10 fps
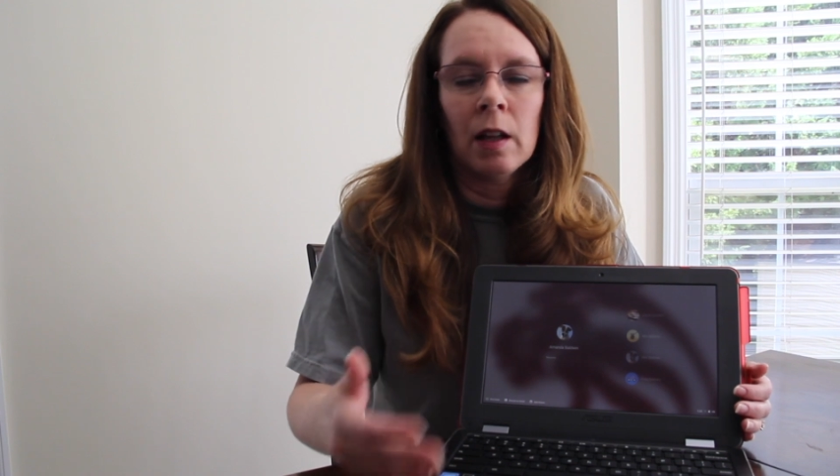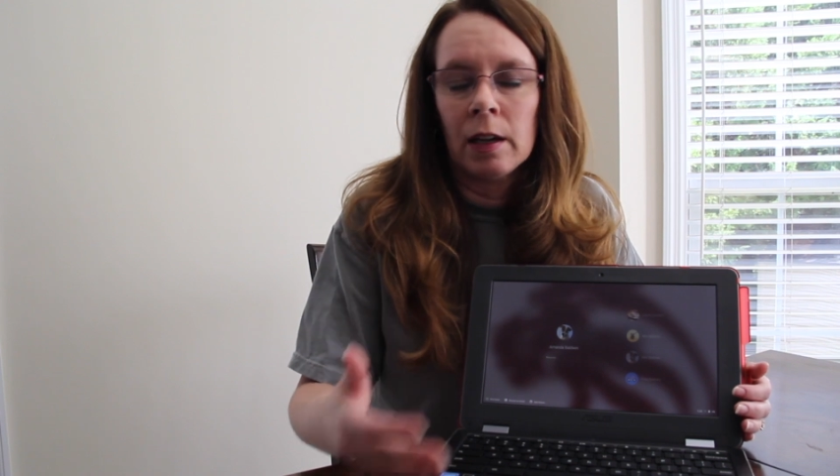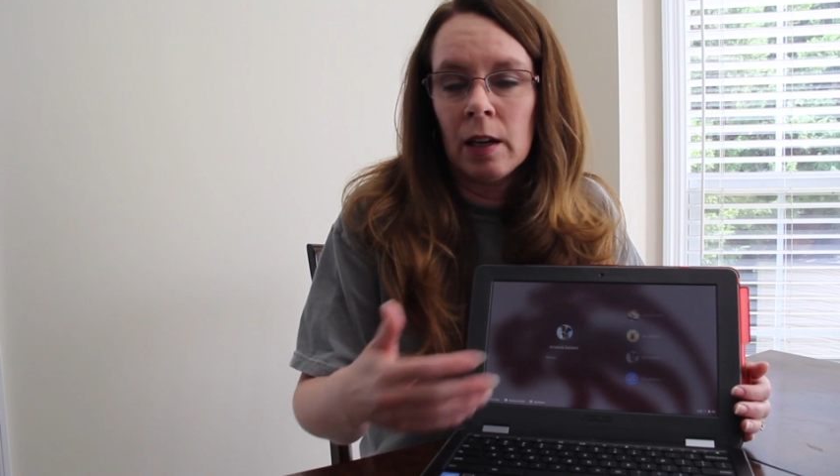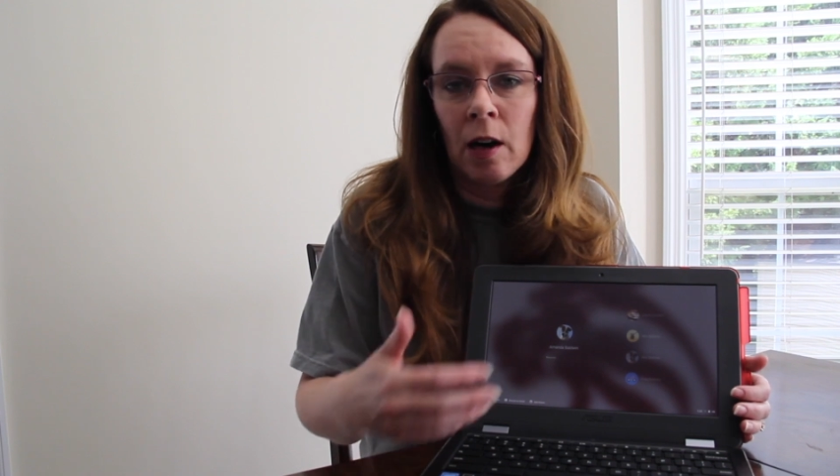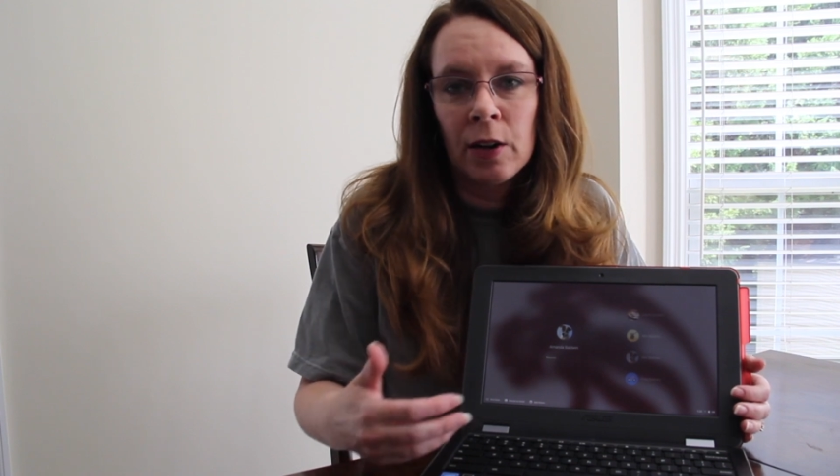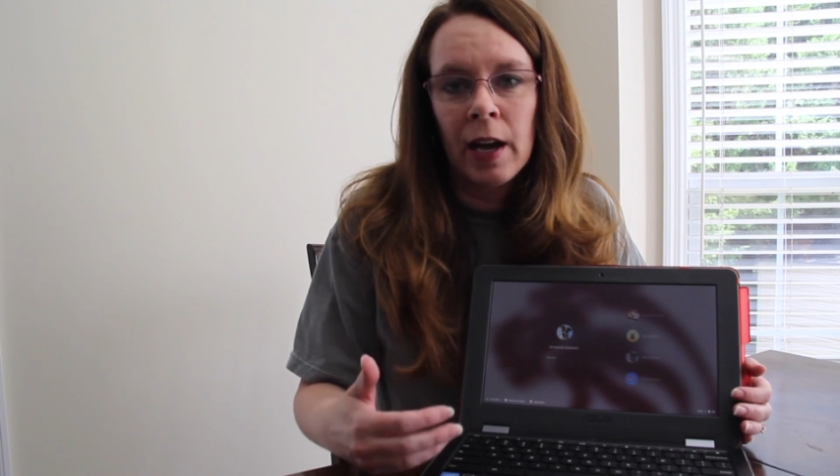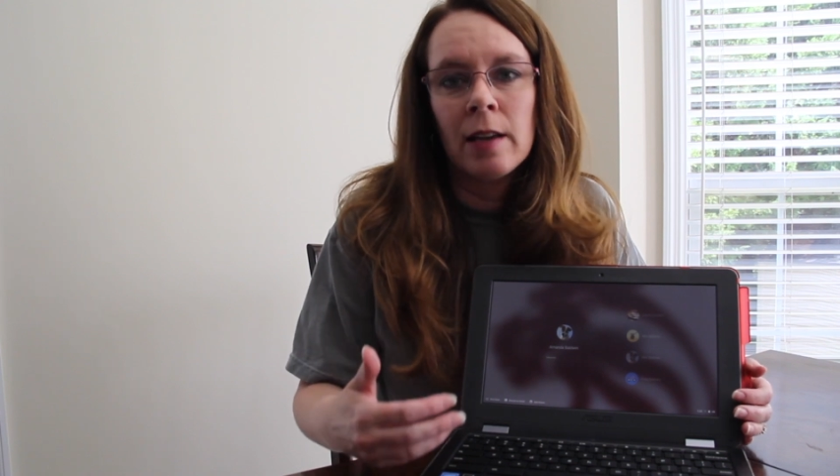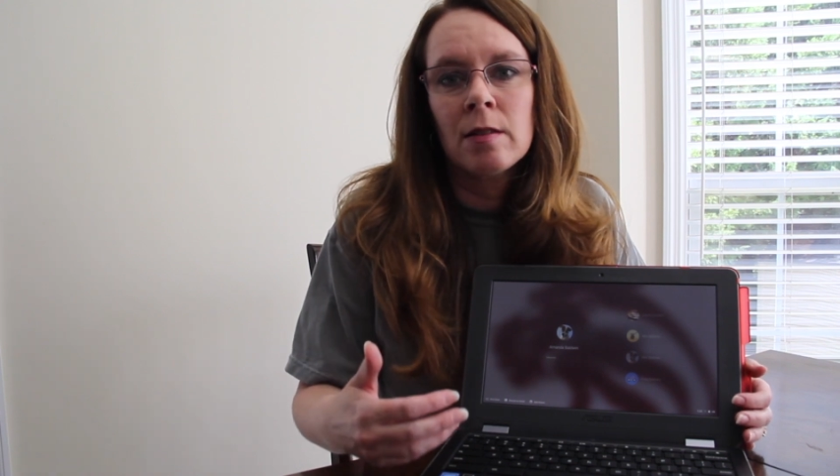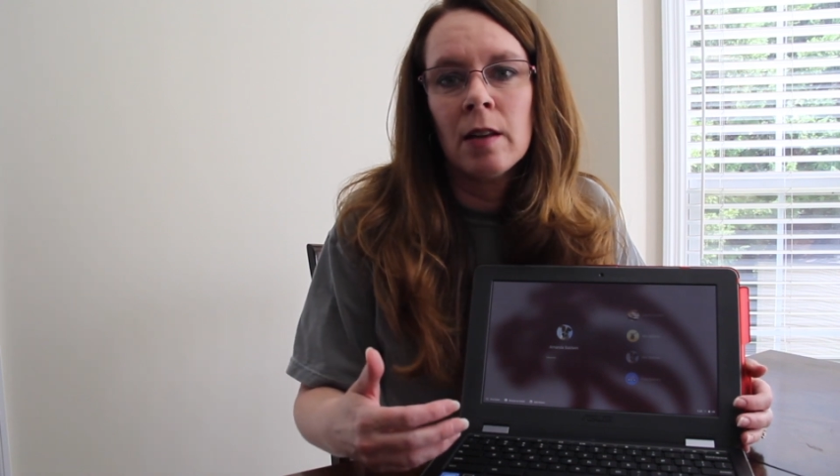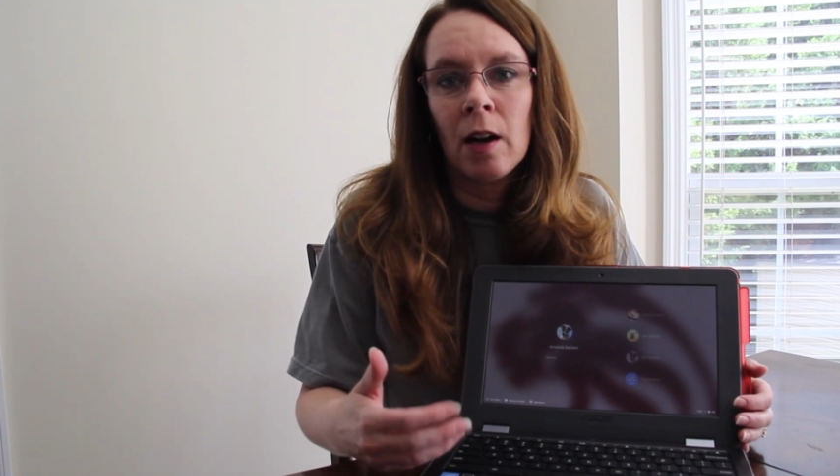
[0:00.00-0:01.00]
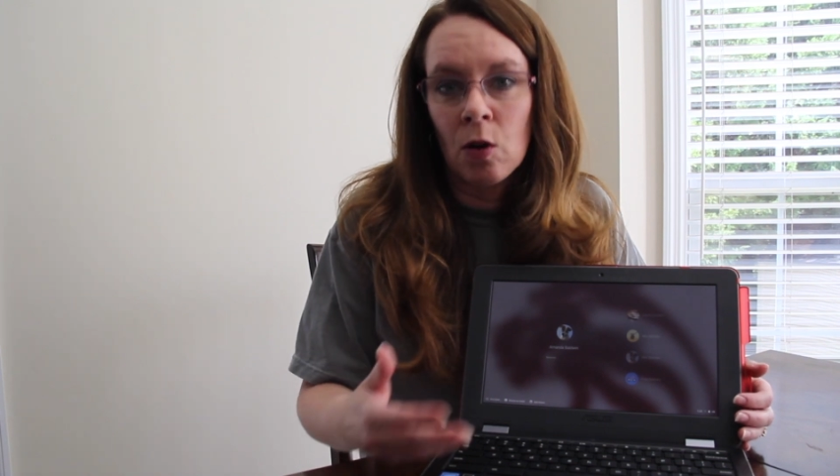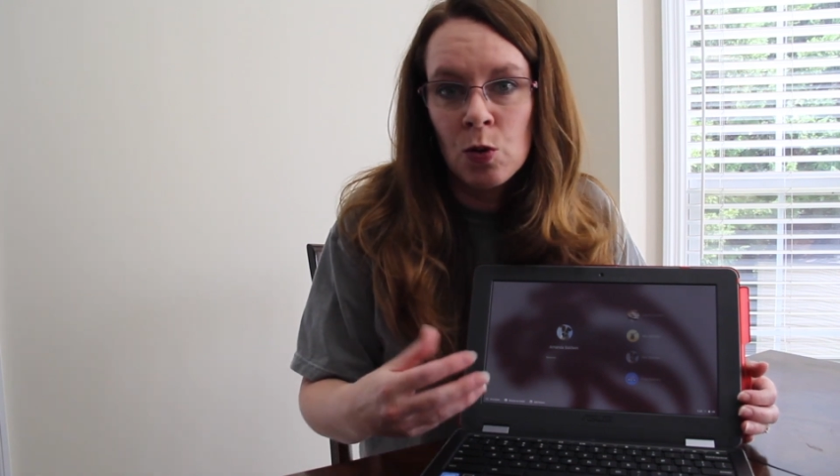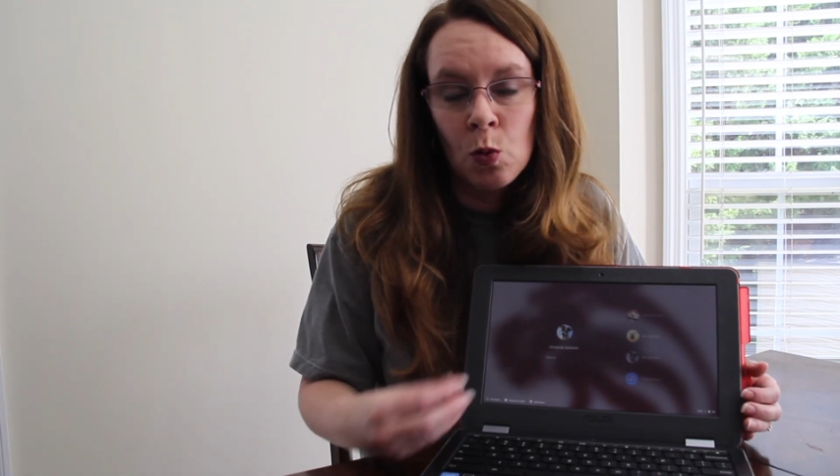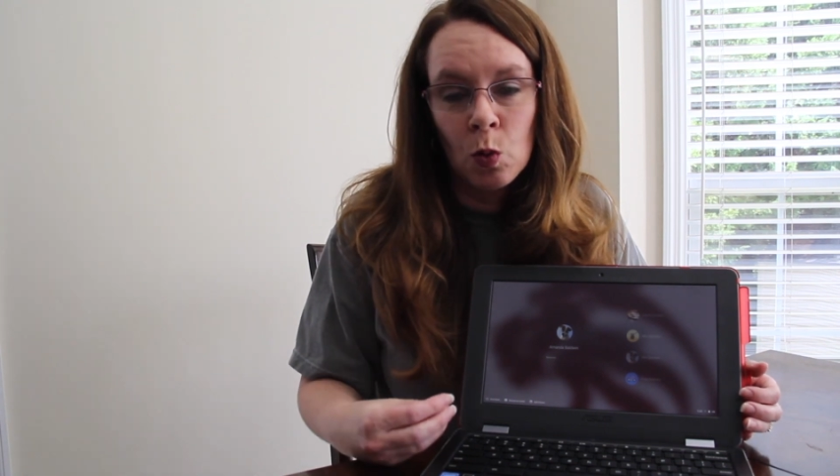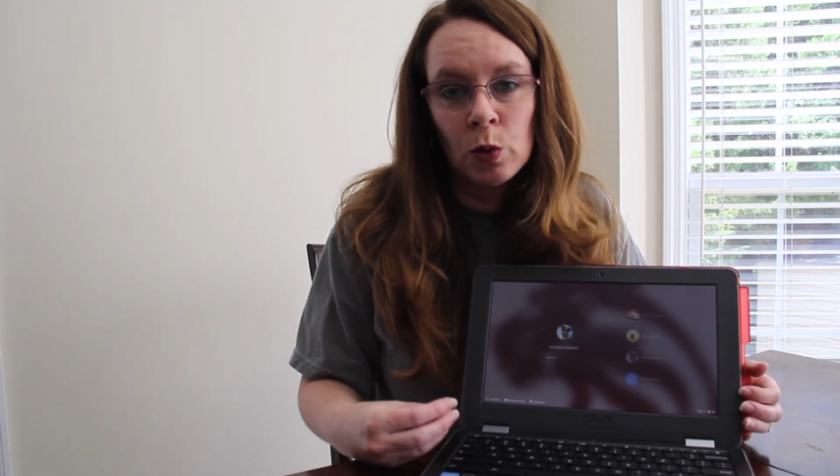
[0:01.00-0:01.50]
like in our case that our
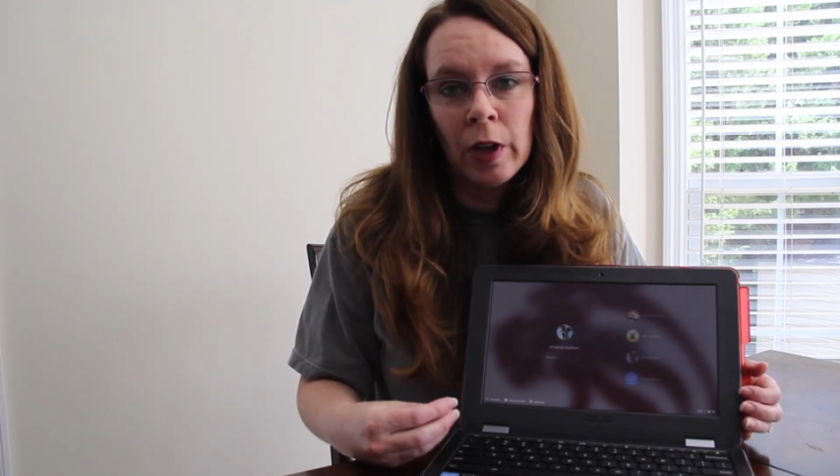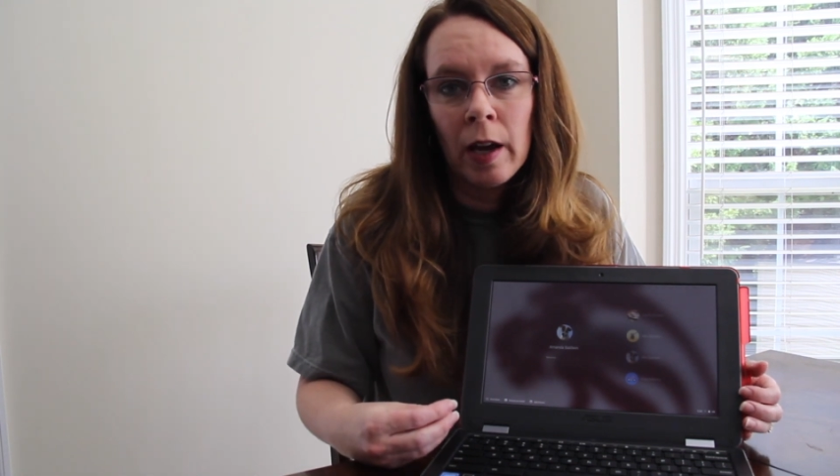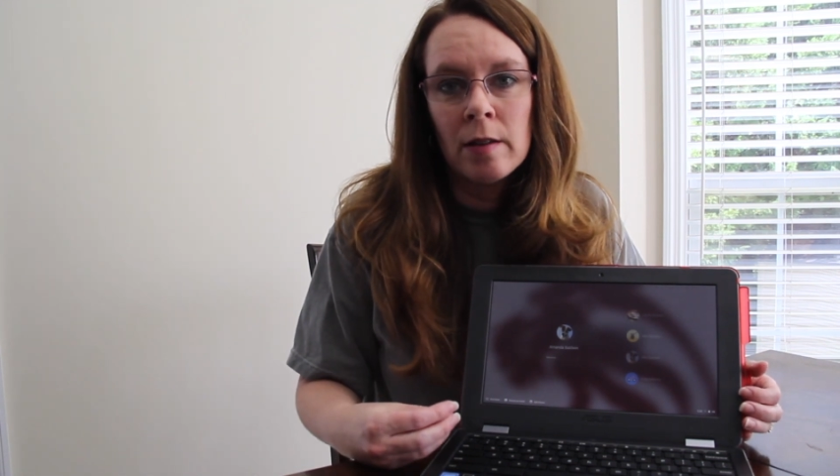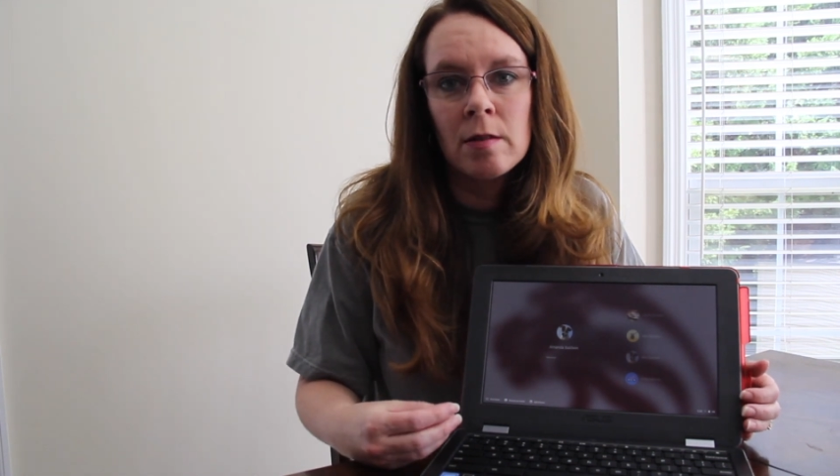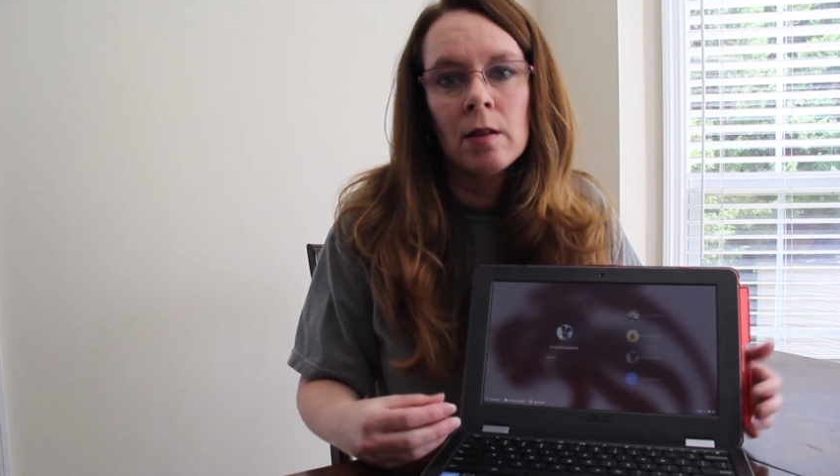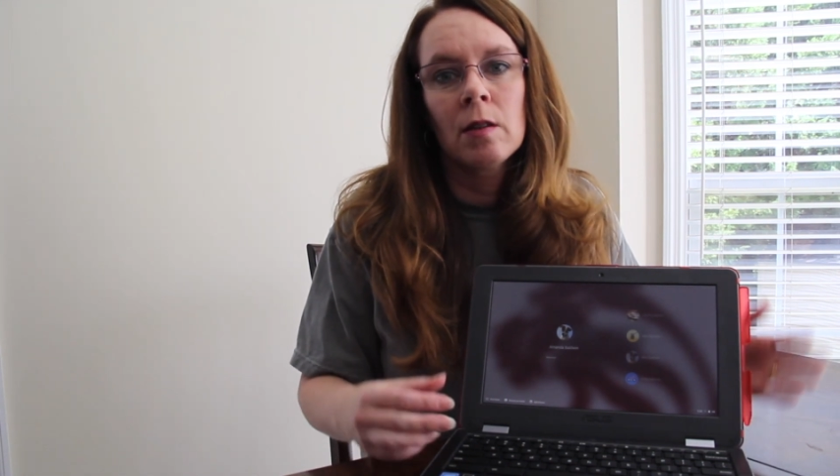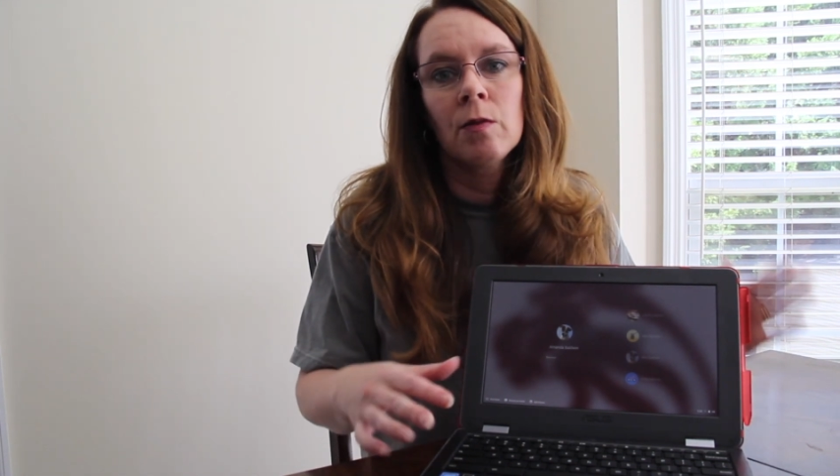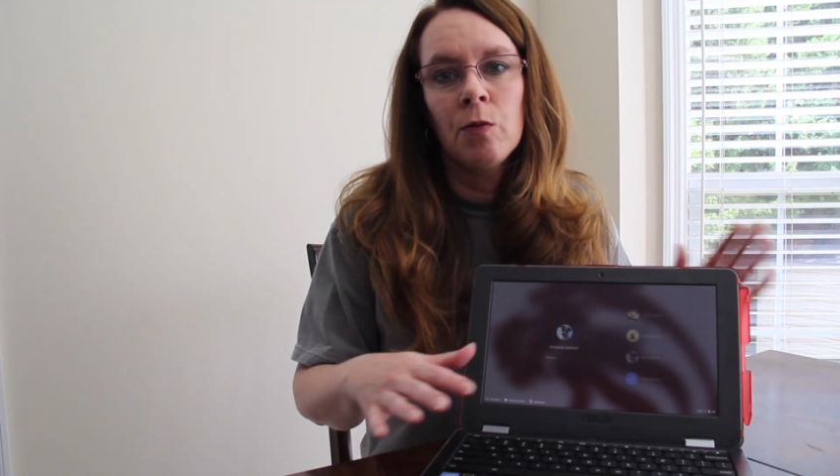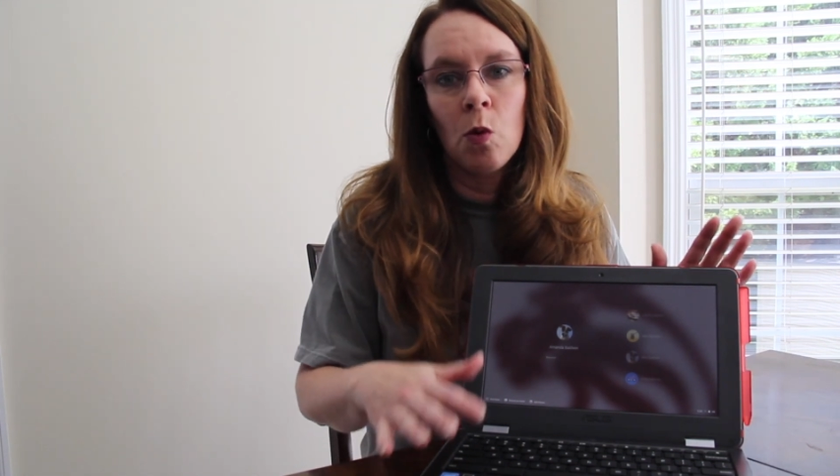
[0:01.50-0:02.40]
school does